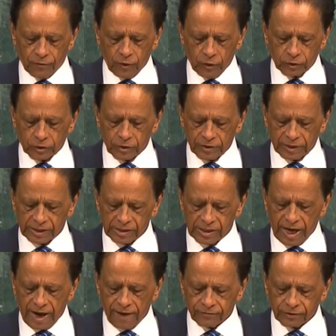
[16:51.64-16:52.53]
The vote
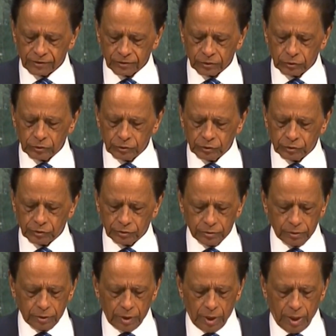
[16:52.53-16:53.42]
on the draft
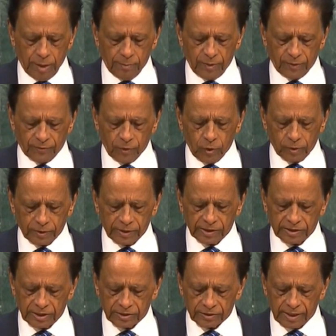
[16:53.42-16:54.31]
resolution
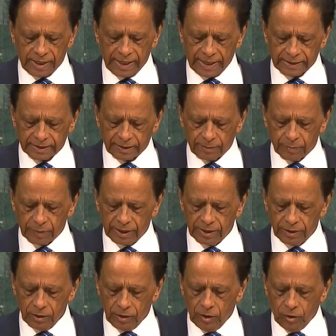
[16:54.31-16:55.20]
before the General
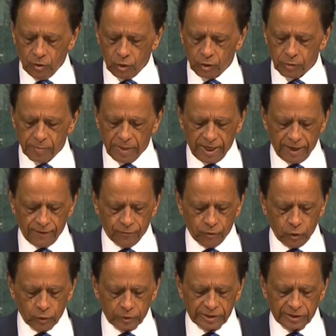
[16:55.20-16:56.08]
Assembly would
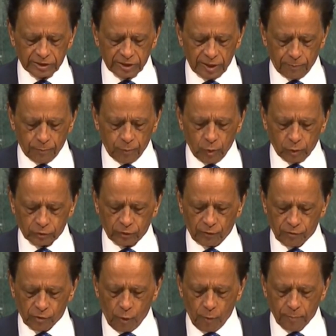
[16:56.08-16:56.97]
be a vote in
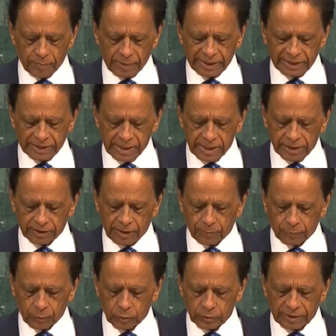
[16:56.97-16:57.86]
support of
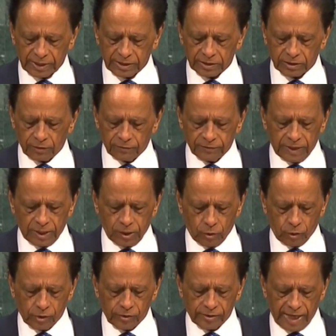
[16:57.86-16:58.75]
completing the process
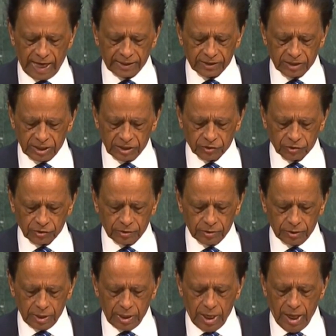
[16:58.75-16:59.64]
of
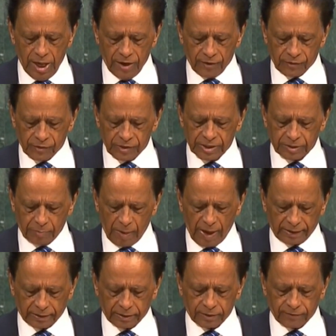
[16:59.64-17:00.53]
decolonization,
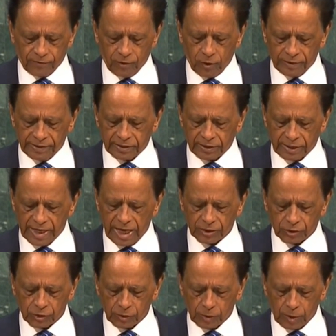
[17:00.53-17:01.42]
respect for
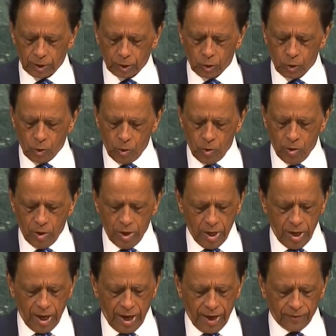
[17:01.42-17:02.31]
international
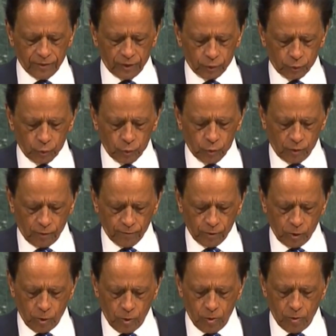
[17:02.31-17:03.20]
law and the
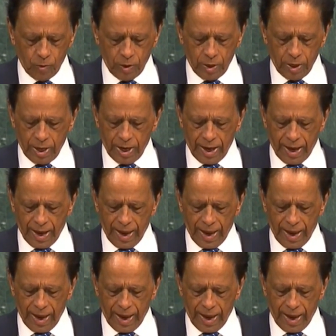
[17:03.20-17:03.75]
rule of law,